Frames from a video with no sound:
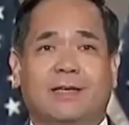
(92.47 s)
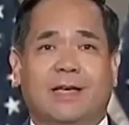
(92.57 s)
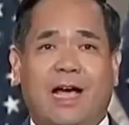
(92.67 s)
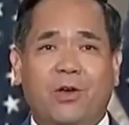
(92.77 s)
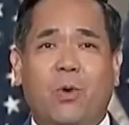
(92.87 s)

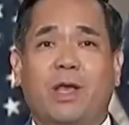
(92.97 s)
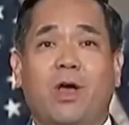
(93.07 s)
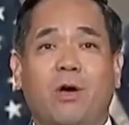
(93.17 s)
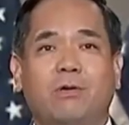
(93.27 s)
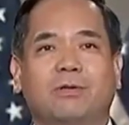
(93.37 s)
How do I
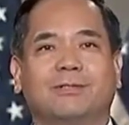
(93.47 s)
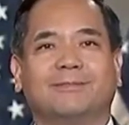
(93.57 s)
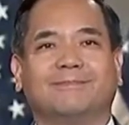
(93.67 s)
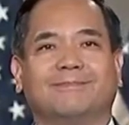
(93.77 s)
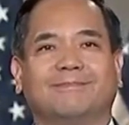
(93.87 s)
know?
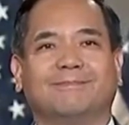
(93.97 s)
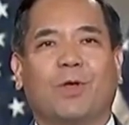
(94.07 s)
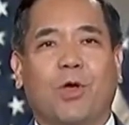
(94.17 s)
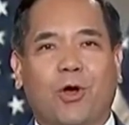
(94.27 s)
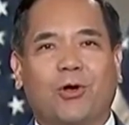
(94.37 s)

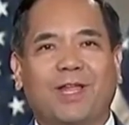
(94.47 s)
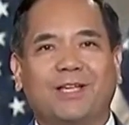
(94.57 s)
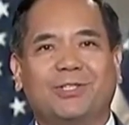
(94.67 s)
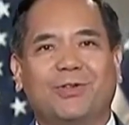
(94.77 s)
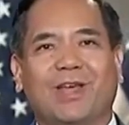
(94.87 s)
Early
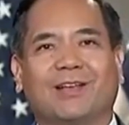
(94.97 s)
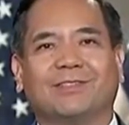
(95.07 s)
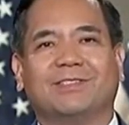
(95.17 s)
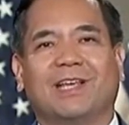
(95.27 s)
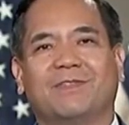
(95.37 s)
in
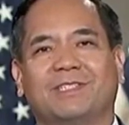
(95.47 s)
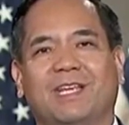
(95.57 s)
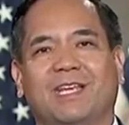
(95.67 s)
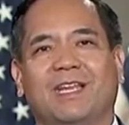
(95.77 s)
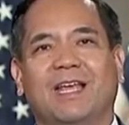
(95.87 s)

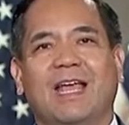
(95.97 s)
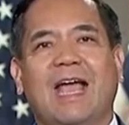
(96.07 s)
2017,